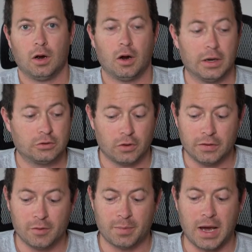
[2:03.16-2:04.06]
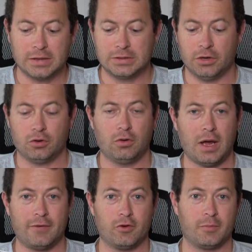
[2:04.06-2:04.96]
Alright, so in the box here, you
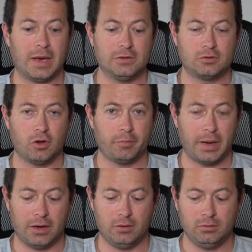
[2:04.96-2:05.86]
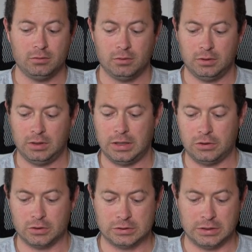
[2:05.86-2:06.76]
have your main solar panel, and
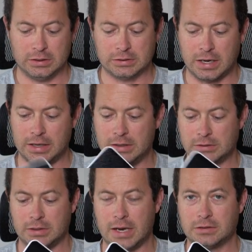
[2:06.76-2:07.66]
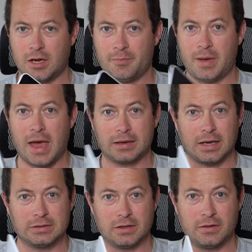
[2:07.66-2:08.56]
you can see this guy is a nice compact,
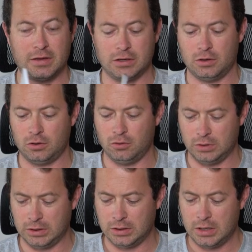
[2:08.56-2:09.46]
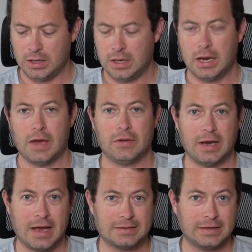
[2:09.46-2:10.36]
nice and thin unit, and then
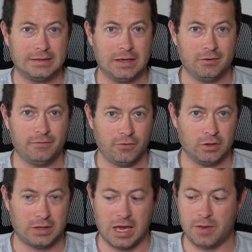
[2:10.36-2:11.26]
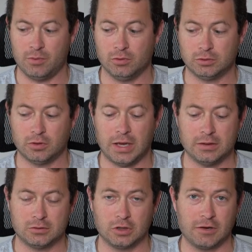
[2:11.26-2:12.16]
it has a 10-foot cable, so
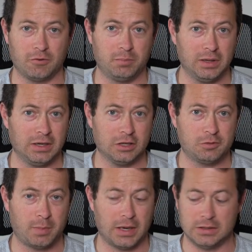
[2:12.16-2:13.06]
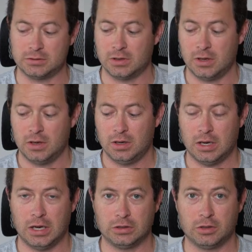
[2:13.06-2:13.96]
that should give you plenty of space
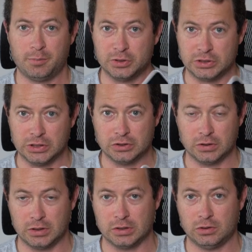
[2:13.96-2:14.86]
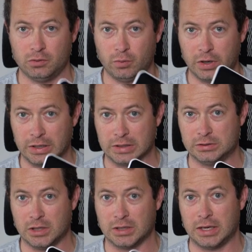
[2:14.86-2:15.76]
uh, to position this where it gets
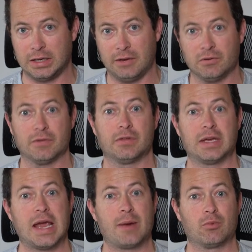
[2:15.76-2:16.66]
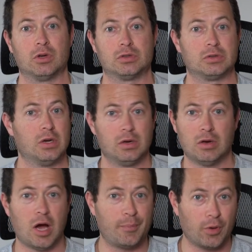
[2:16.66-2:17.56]
sunlight, even if the camera's
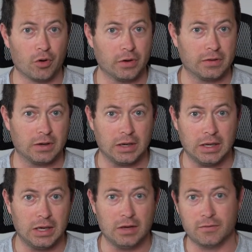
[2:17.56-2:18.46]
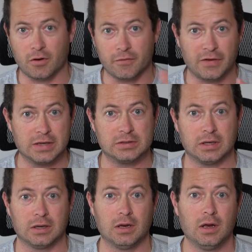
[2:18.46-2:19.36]
up underneath an eave or
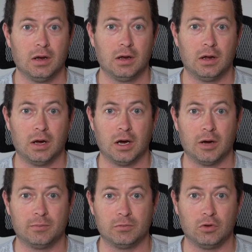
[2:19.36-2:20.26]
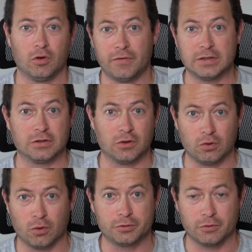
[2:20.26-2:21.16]
facing um, you know, facing the
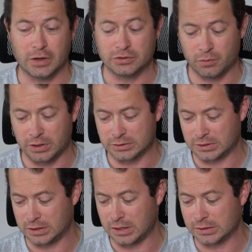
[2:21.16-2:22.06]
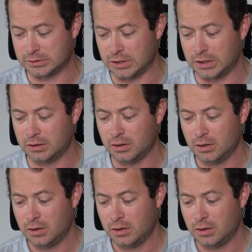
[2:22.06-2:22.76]
north direction where it doesn't get a lot of sun.